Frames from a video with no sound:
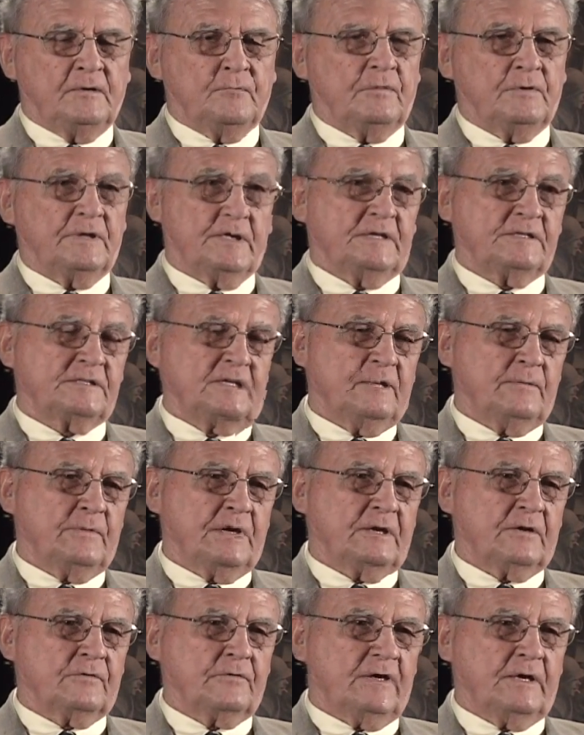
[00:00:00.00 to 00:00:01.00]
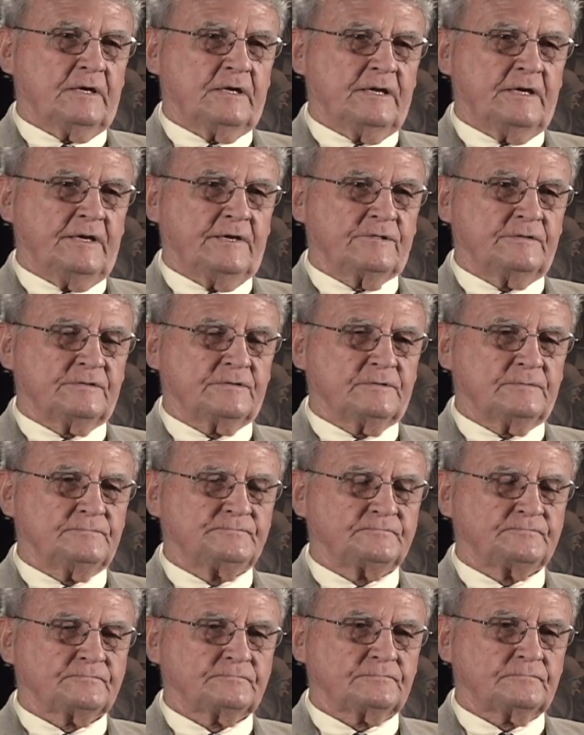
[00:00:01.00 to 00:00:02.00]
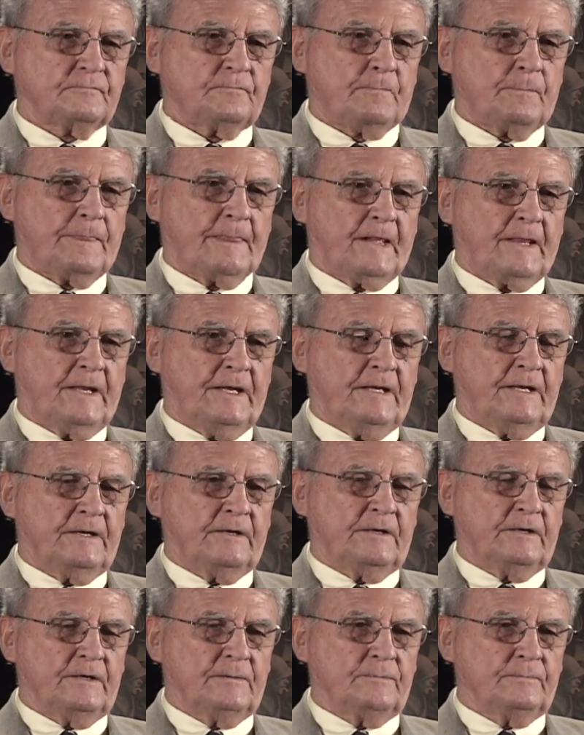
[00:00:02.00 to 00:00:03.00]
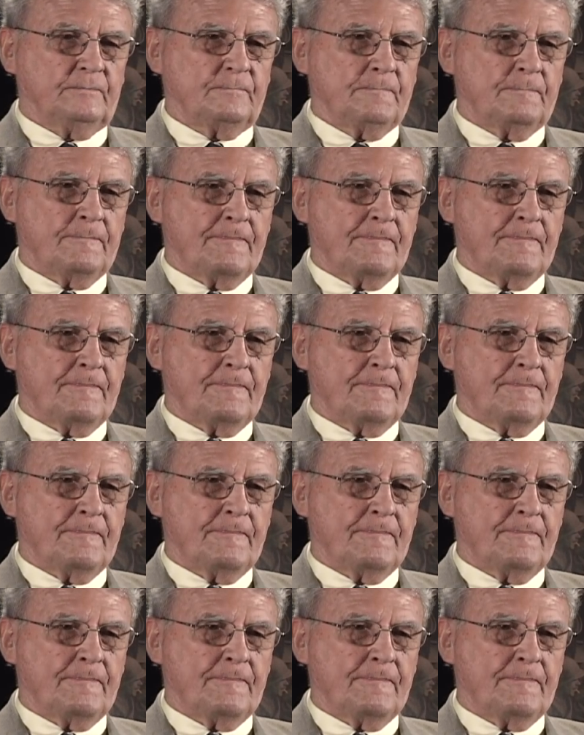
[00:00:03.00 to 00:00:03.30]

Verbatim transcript: Well, they sent me to Great Lakes and um,